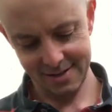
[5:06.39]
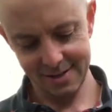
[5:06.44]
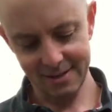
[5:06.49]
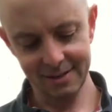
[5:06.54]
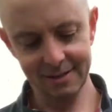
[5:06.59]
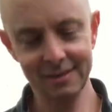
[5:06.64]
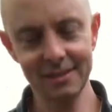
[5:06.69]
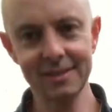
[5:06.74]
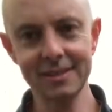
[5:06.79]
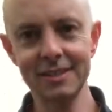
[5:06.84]

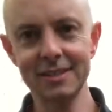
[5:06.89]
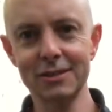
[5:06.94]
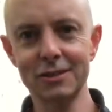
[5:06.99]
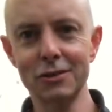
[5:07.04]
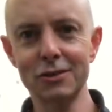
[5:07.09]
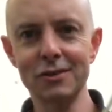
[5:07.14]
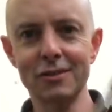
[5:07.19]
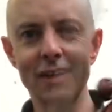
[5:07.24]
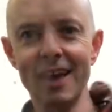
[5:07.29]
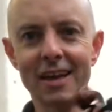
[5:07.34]
So this is
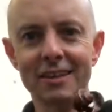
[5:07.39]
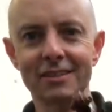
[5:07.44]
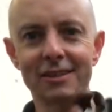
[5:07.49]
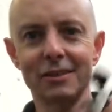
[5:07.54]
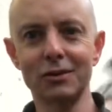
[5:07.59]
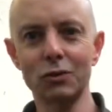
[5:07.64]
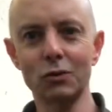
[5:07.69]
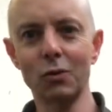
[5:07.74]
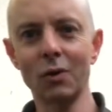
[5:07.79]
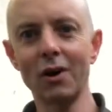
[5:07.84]

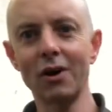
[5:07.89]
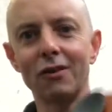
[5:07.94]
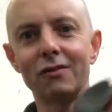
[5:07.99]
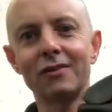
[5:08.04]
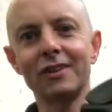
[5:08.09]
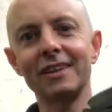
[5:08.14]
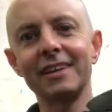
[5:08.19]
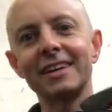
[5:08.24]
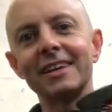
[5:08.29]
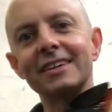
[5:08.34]
2012
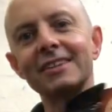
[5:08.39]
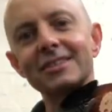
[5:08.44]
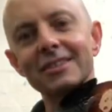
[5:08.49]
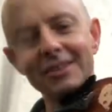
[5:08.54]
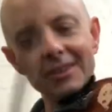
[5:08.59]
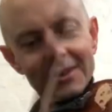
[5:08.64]
Gliga 2.